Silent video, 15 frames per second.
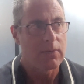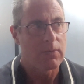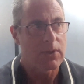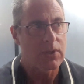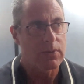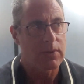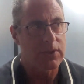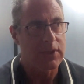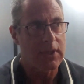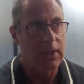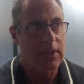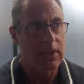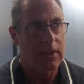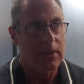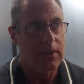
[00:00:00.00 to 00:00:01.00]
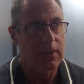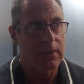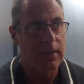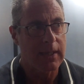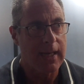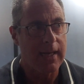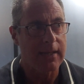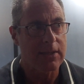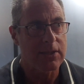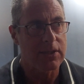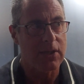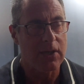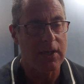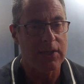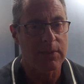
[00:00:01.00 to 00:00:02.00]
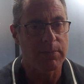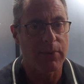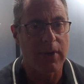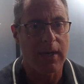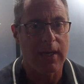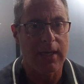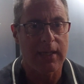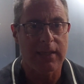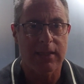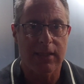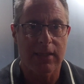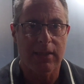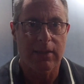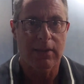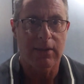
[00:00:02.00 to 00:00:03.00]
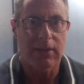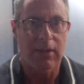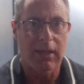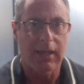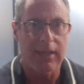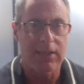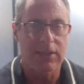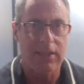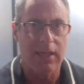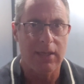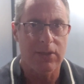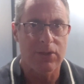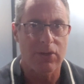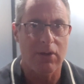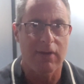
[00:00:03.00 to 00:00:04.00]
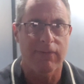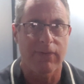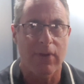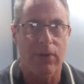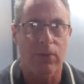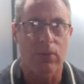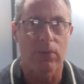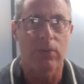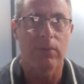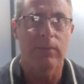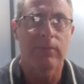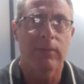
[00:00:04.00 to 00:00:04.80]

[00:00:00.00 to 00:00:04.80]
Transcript: which was a Carl Zeiss brand Lisa trifocal